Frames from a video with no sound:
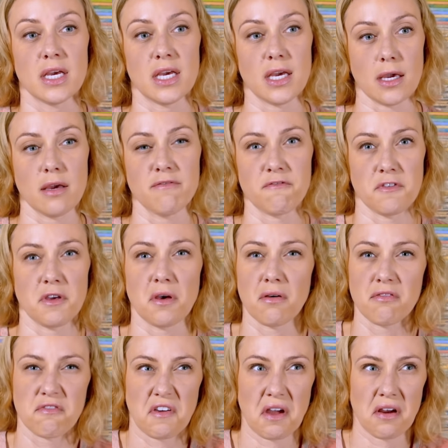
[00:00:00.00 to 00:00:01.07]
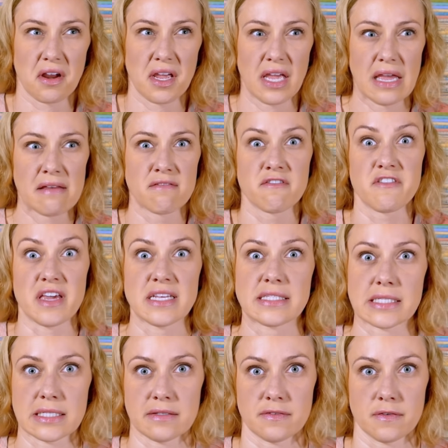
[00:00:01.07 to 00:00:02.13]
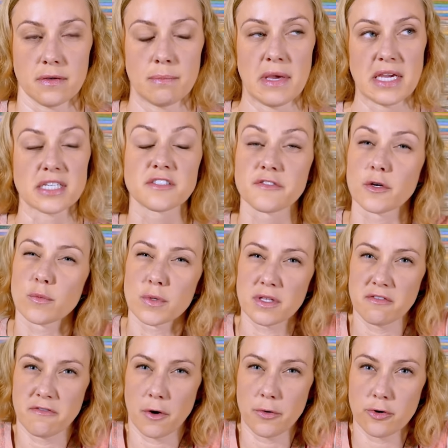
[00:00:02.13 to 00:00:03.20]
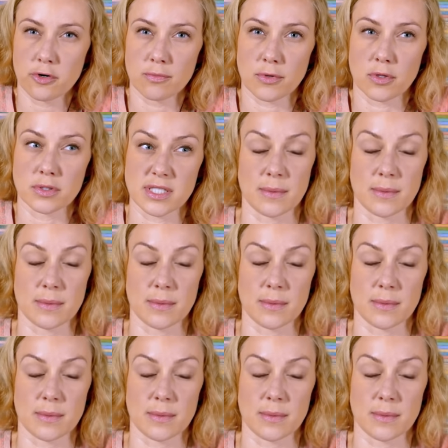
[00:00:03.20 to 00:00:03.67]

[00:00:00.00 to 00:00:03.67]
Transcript: it can feel very invasive, make us feel really vulnerable.